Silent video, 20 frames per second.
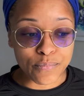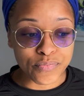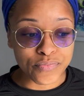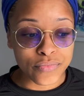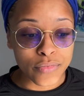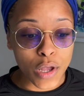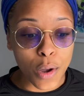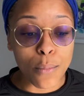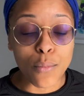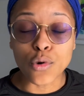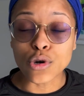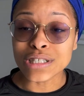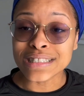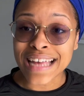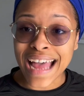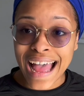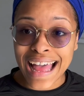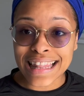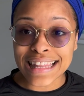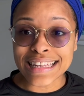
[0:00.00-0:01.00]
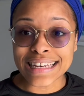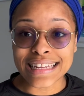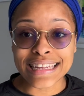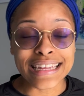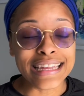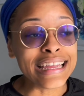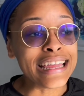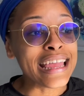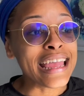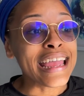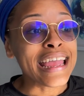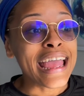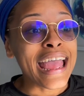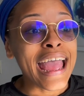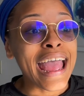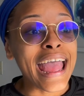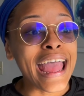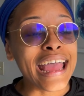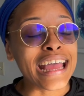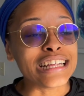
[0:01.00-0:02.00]
mortality
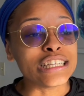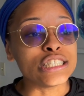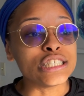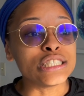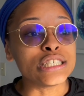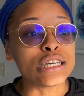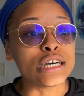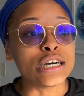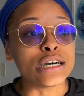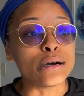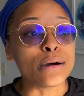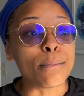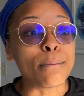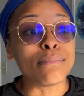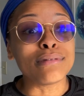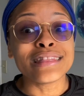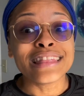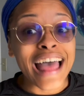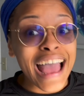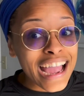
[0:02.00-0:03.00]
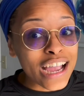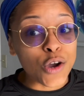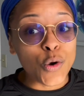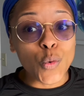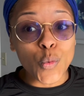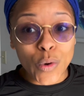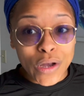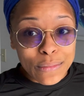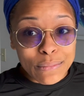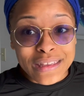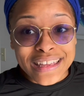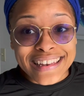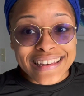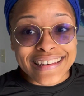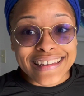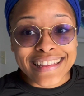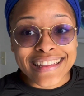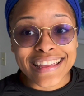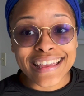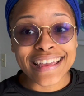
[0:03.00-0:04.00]
and black women
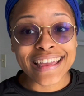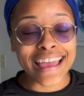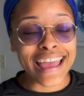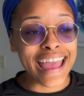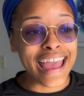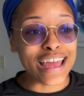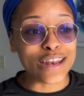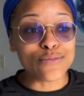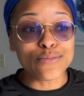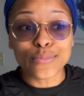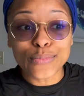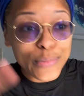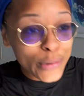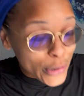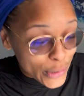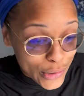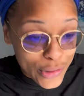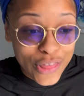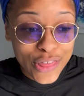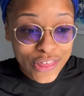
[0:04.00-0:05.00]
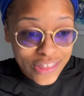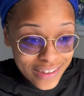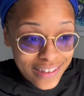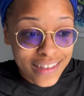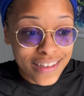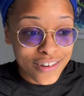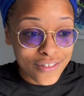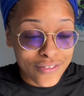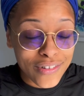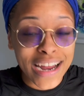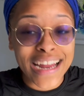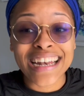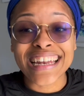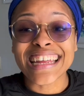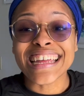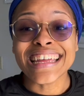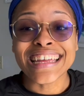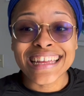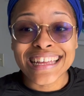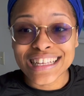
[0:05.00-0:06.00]
and birth, right,
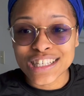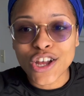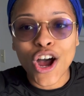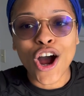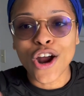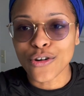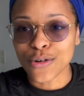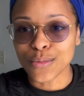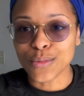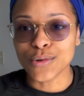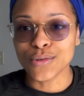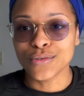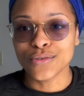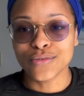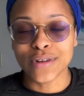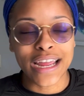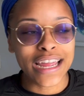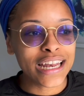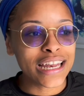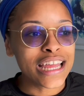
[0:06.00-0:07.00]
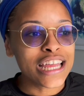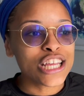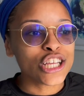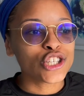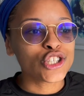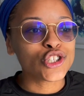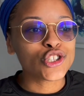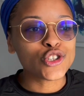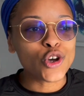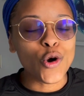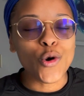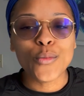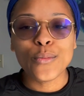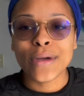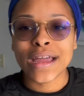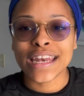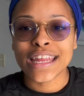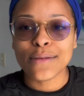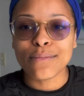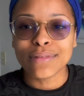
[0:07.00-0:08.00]
is horrible, right? So many
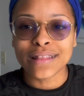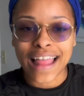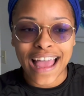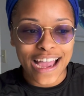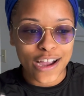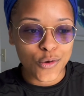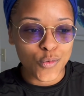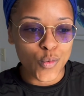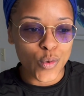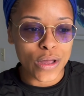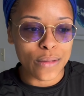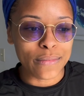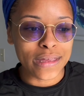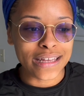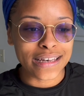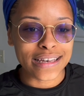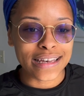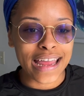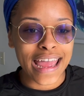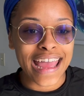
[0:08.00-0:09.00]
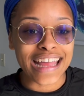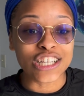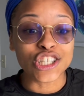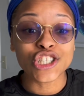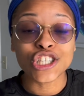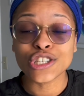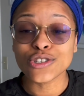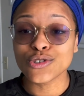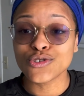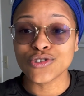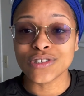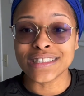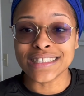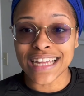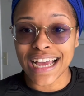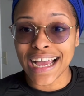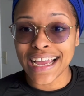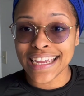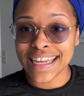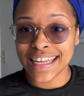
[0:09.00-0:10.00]
black women and children die
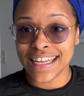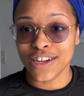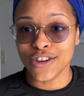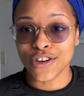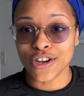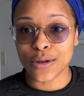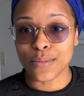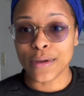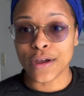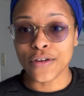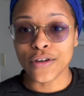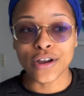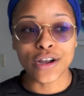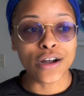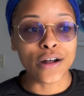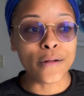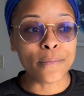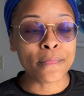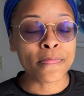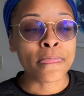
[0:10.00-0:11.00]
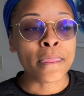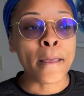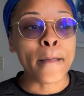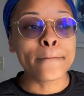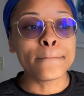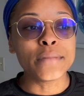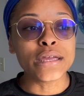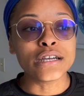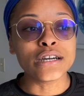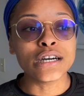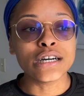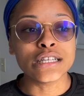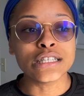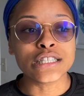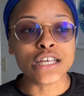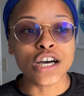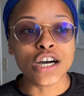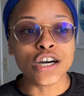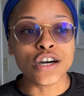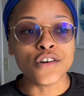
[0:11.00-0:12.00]
here in America because
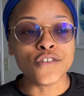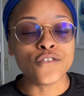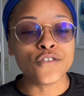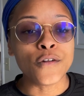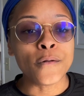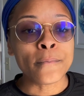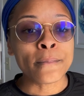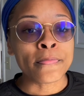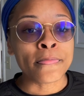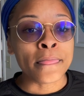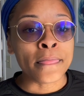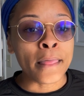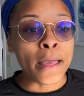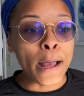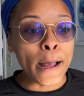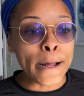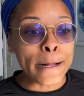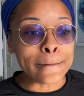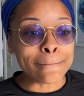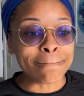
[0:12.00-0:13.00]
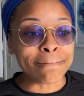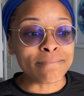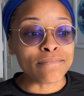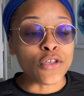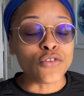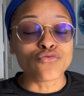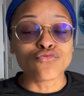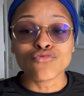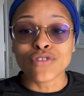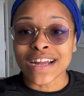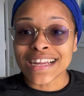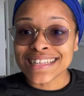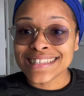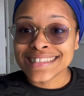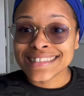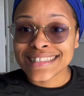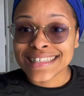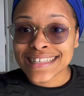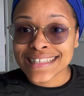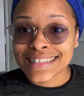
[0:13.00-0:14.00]
of
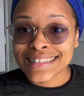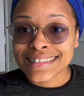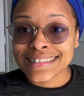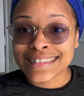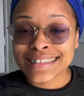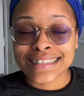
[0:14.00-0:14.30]
racist